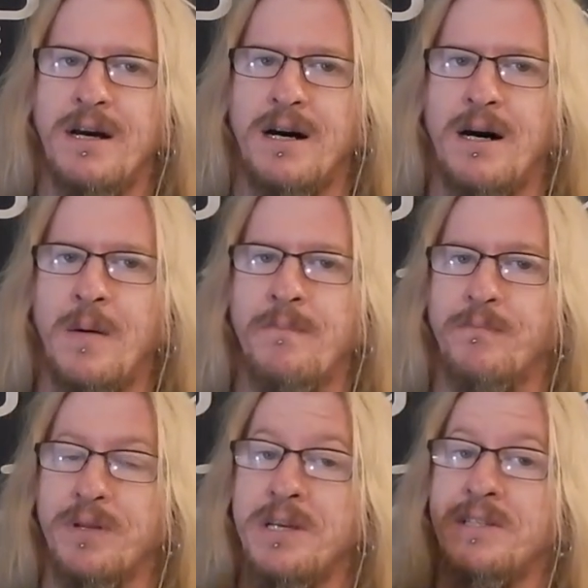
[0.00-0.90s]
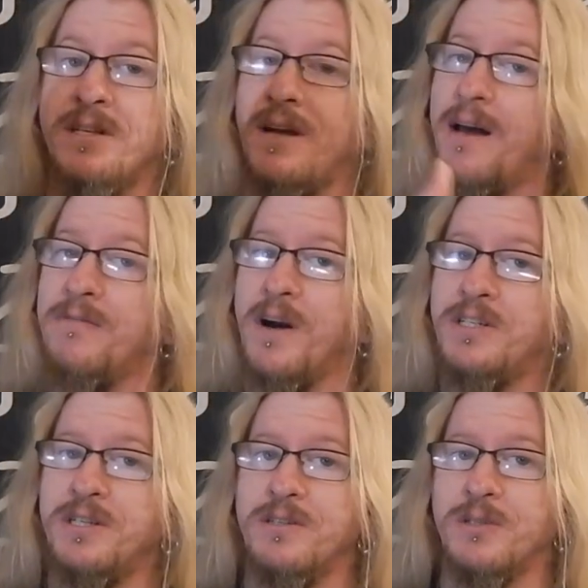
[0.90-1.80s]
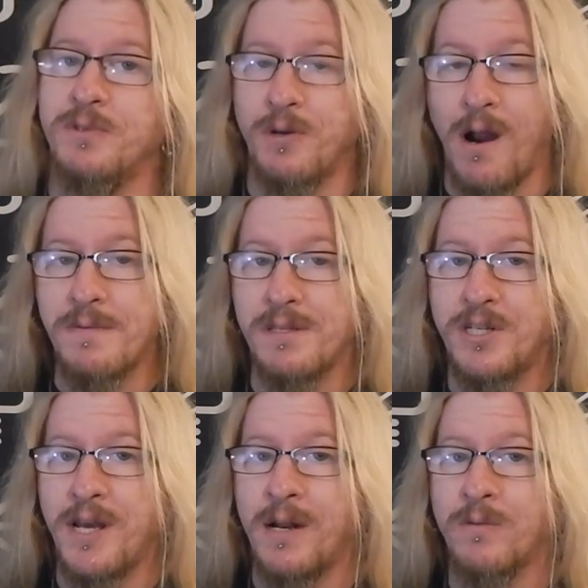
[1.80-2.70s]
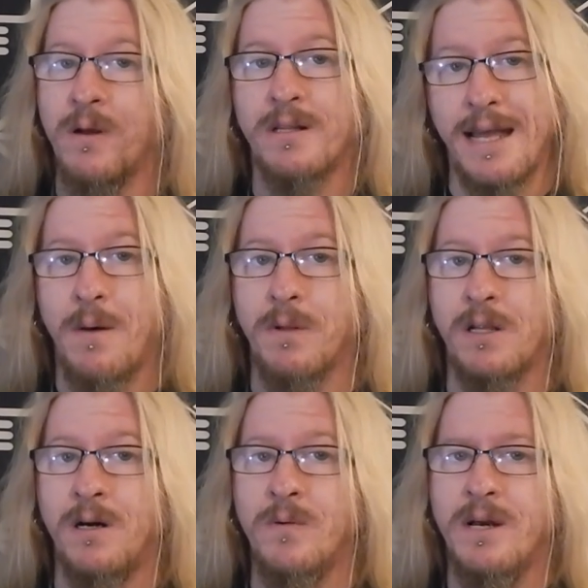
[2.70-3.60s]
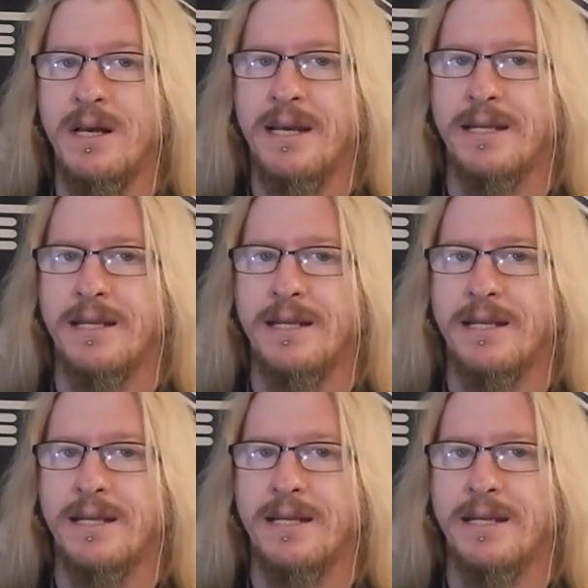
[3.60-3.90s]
um, please, I invite you to subscribe to the channel down below.